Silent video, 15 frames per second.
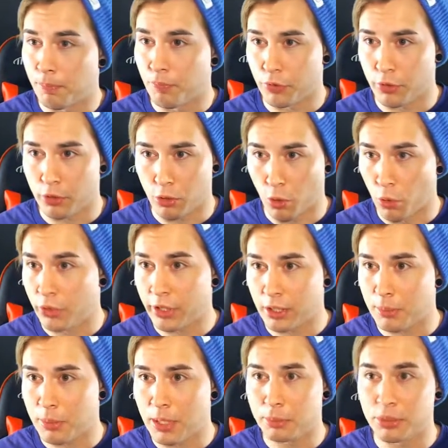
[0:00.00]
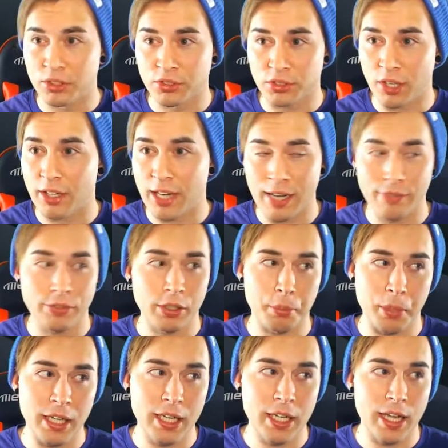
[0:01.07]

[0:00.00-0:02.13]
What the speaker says: only going to be able to stun every minute,